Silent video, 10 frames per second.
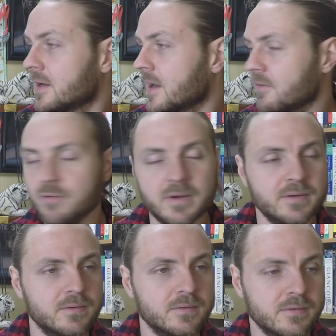Now what do?
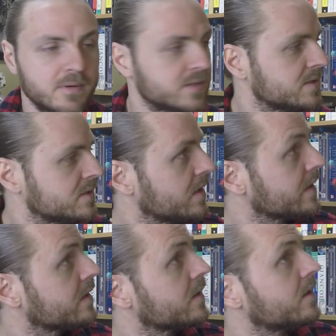Do I just like
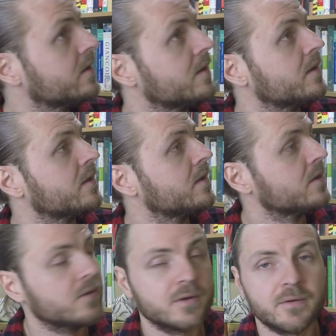
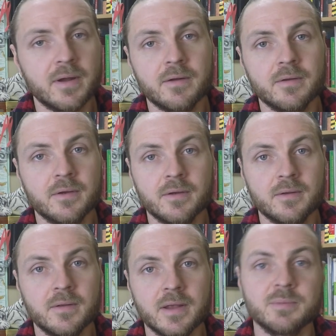look around?
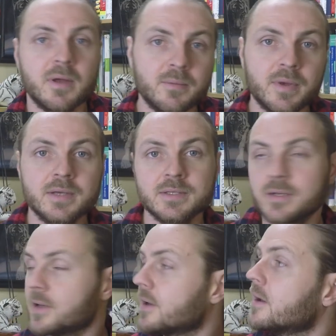That's probably best.